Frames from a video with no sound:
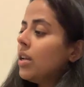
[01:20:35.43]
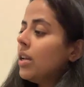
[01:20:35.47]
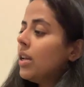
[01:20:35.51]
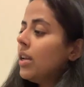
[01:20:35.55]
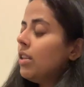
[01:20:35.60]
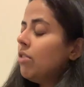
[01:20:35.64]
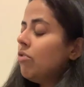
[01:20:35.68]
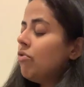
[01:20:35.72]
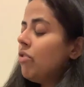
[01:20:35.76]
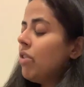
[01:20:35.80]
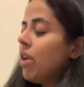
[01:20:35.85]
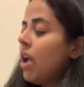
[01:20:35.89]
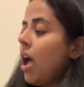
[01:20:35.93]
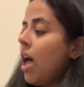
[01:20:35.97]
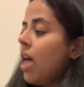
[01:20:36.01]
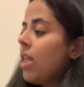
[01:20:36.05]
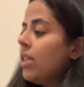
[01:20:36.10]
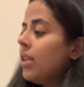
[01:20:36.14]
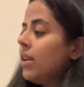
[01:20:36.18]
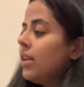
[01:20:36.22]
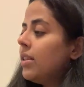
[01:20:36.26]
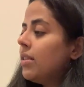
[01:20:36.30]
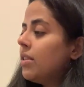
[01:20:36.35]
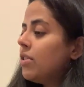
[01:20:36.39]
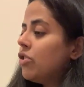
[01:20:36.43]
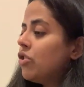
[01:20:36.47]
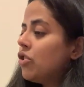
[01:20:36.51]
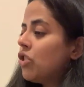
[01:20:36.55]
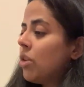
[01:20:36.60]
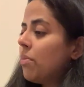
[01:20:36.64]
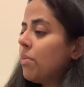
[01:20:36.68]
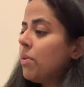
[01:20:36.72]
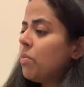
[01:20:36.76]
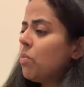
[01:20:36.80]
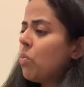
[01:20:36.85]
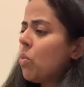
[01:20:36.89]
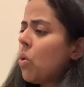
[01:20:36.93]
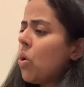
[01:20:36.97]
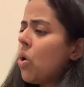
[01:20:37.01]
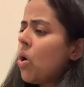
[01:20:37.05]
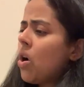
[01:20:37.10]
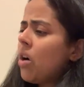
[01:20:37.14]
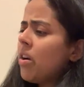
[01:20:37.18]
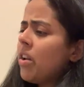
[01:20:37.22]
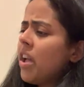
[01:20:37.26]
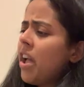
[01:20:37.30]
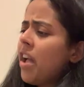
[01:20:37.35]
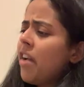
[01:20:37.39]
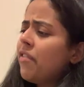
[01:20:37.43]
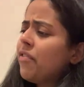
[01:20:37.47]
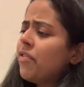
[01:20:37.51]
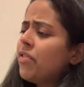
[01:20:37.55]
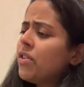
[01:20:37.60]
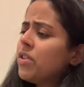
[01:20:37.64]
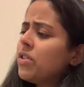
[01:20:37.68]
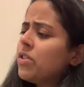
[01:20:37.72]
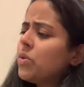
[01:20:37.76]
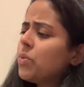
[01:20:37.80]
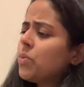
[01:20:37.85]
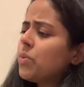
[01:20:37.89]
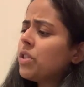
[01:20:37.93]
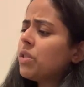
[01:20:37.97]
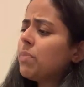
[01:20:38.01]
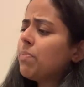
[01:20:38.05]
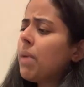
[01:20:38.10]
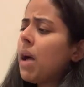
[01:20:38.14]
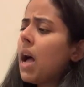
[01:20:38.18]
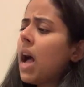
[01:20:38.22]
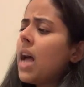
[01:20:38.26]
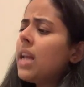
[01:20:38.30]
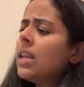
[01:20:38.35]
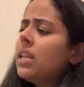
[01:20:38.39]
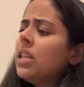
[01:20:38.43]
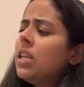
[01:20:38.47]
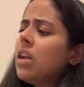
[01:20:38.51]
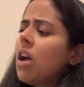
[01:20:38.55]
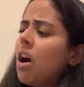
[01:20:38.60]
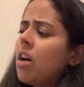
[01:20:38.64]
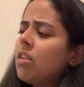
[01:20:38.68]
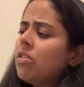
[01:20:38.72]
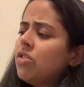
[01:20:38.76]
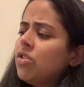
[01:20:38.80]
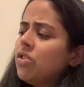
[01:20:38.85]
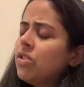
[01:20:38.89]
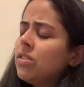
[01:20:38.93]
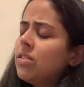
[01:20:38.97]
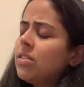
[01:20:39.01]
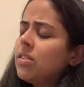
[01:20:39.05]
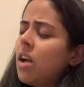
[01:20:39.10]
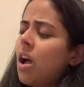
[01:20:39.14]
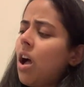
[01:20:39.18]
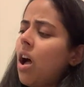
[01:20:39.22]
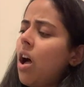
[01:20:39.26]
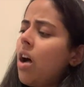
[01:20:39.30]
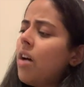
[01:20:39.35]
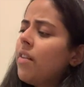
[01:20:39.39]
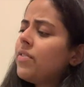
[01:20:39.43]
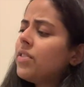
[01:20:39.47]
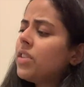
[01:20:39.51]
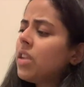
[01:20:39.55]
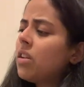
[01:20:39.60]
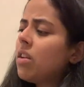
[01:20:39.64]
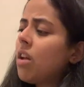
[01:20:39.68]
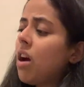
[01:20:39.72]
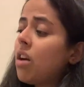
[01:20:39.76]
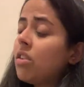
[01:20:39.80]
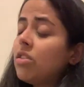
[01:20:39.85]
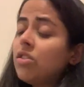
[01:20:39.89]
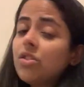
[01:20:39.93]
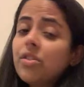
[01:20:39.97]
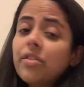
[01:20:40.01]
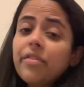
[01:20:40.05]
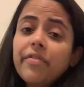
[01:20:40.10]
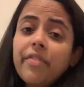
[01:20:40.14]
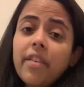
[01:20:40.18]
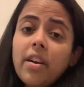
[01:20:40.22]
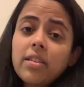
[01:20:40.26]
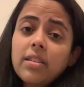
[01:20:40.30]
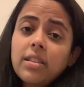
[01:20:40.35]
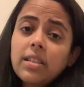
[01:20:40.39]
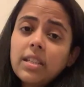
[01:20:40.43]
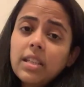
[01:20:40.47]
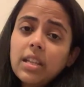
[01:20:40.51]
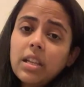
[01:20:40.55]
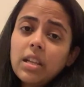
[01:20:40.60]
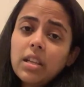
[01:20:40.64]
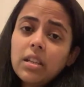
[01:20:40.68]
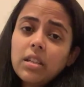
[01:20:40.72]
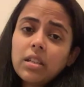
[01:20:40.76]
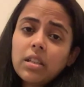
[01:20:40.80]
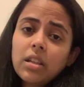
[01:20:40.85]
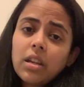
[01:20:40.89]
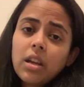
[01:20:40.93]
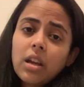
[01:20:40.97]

In reality, the German war effort was badly understaffed and underfunded.